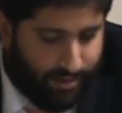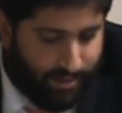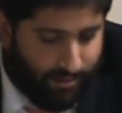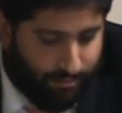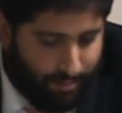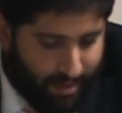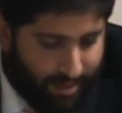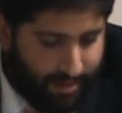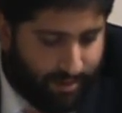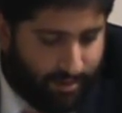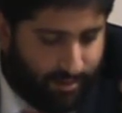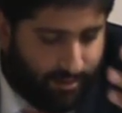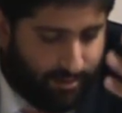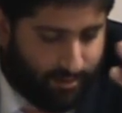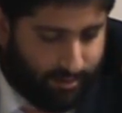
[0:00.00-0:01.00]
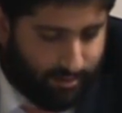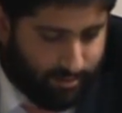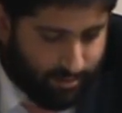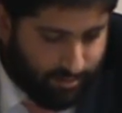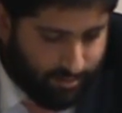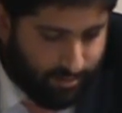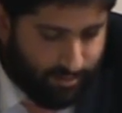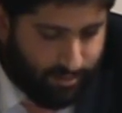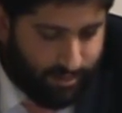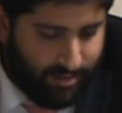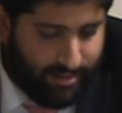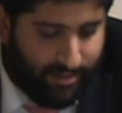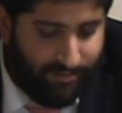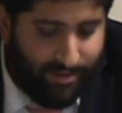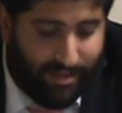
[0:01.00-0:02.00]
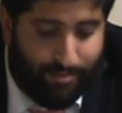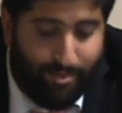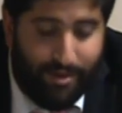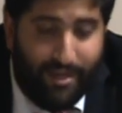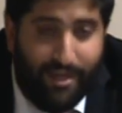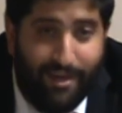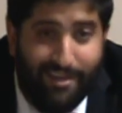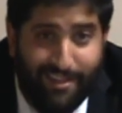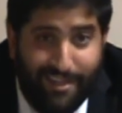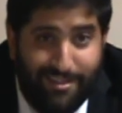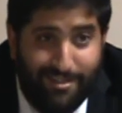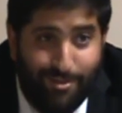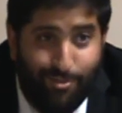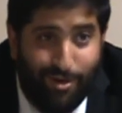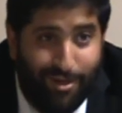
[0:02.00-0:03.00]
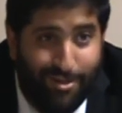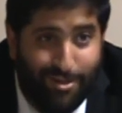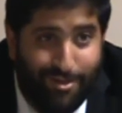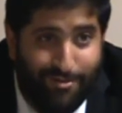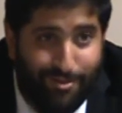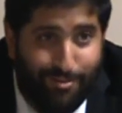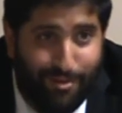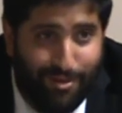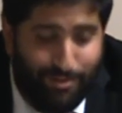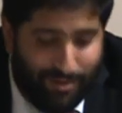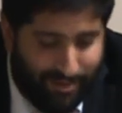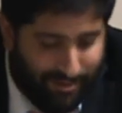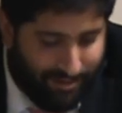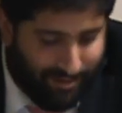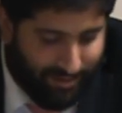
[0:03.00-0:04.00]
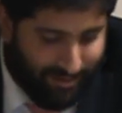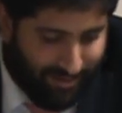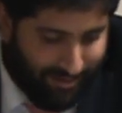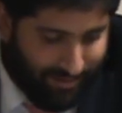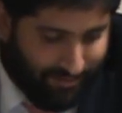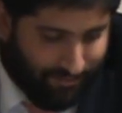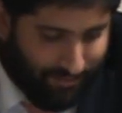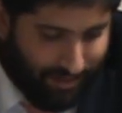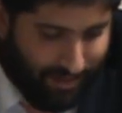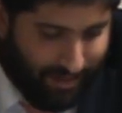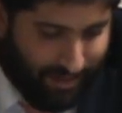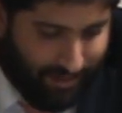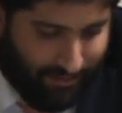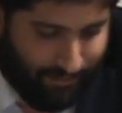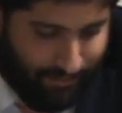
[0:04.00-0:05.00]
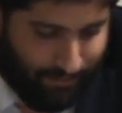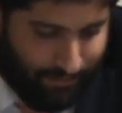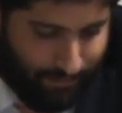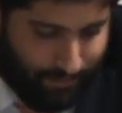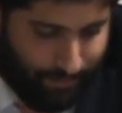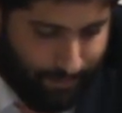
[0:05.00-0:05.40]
the Bach, that's Safnat Paneach, that's the Rogatchover, by the way. Um,